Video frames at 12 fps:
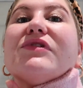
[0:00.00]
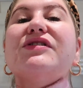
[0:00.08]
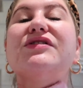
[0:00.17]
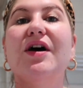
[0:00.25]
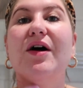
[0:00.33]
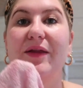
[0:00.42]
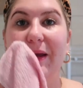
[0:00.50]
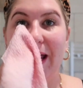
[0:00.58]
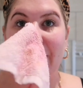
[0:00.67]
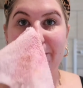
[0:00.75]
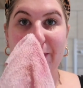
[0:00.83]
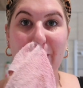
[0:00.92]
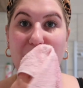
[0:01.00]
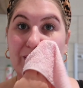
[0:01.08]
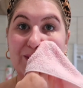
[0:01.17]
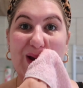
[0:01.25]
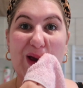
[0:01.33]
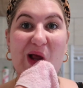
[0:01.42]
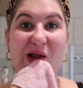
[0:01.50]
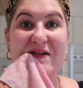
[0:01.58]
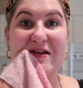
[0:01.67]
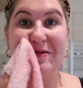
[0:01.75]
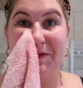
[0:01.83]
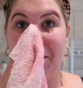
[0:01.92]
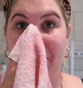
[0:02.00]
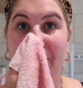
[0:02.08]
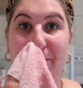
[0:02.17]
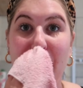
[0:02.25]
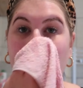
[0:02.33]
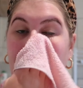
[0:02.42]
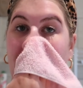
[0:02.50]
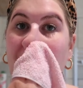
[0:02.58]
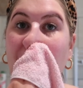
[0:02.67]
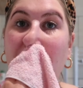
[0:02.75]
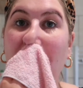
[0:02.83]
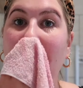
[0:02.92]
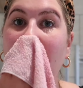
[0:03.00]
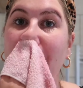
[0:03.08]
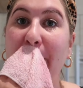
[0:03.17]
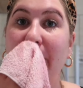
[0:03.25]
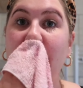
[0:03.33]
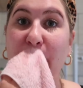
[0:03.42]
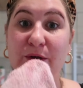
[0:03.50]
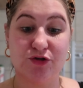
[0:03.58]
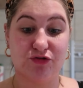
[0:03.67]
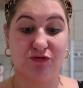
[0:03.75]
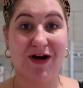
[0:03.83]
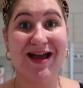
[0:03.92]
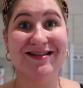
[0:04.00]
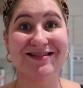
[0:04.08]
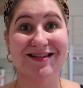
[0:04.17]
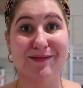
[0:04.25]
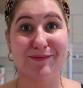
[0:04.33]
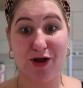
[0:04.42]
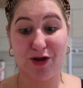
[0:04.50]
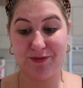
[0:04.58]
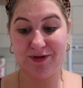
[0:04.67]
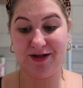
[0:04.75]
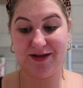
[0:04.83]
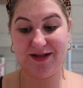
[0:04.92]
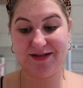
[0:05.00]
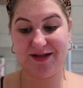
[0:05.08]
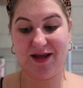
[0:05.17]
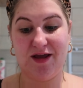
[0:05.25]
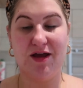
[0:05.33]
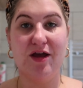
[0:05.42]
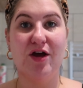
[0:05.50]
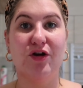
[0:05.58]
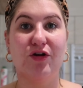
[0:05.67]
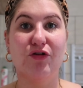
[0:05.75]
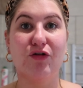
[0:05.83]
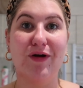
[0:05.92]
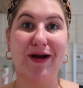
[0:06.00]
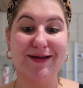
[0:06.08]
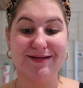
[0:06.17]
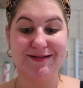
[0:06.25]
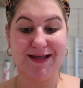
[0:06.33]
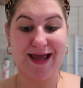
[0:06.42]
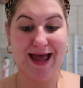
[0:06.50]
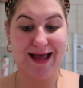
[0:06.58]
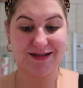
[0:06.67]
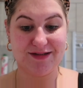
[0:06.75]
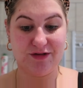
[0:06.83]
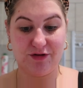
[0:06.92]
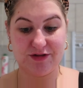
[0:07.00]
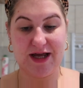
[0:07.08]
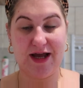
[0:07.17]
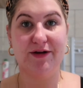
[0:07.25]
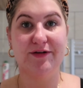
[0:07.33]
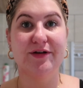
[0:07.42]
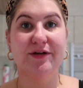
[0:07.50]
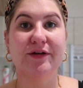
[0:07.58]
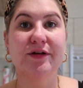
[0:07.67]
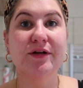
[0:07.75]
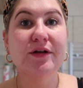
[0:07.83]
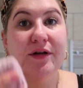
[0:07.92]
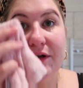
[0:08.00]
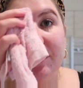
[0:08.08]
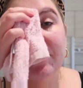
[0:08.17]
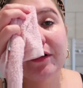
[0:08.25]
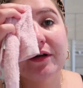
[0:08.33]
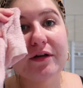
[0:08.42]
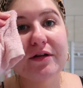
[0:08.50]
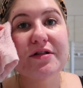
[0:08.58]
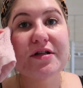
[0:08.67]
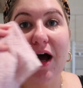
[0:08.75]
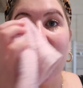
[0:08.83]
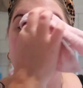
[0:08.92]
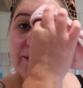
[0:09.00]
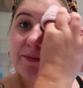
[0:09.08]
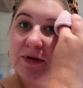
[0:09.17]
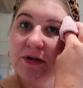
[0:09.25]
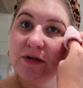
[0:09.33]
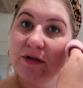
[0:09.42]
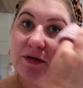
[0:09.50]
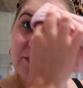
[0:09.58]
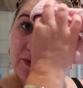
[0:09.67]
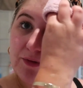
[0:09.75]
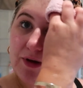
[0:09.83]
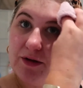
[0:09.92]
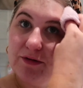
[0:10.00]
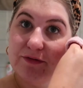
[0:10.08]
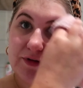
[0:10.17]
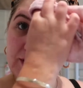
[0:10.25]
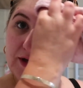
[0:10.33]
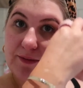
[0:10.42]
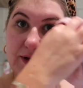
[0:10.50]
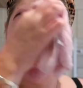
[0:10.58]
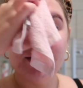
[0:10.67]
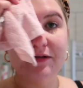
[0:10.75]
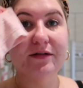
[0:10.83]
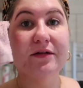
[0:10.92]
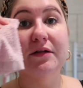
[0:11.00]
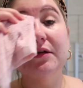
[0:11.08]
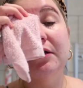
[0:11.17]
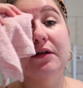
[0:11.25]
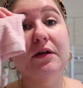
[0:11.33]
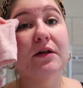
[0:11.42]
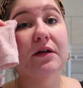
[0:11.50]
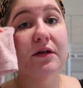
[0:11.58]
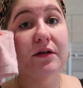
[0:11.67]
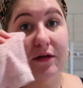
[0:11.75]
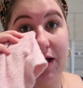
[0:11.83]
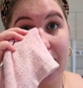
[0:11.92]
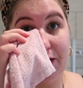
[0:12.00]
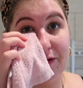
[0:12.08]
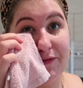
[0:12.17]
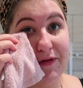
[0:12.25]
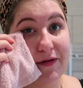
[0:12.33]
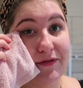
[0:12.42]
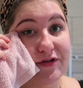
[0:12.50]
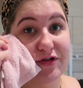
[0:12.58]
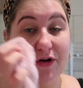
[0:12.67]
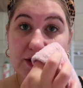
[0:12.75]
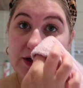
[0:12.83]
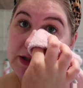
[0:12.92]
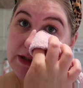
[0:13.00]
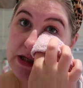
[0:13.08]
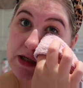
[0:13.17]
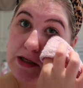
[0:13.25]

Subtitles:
So I think everyone has experienced a bit of stress at the moment in this crazy ass lockdown time, but we're hopefully coming out of the other side.